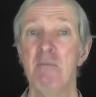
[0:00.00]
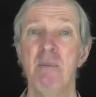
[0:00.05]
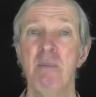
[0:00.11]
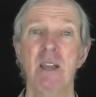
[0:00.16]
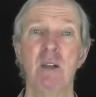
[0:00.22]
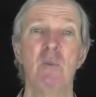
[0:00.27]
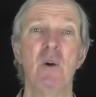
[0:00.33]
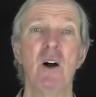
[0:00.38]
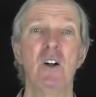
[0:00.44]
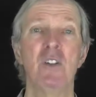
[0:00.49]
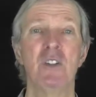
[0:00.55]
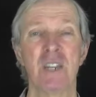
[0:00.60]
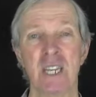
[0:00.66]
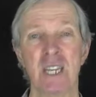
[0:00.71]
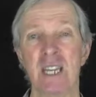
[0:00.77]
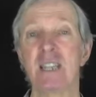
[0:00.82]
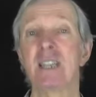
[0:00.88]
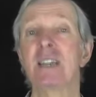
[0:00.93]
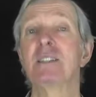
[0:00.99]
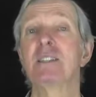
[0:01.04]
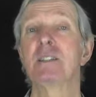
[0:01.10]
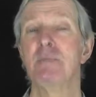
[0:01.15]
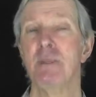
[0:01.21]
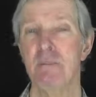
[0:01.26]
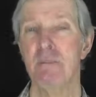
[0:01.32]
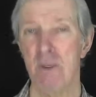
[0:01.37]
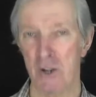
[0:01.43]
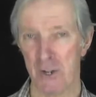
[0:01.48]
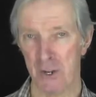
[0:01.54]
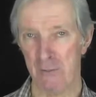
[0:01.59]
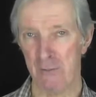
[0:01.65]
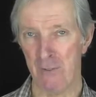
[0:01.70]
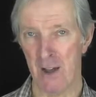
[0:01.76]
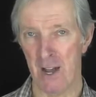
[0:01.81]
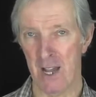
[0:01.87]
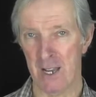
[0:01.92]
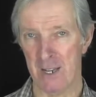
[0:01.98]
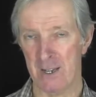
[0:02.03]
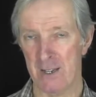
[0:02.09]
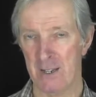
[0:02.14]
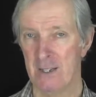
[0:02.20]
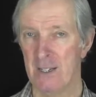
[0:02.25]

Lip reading: may well need to be modified.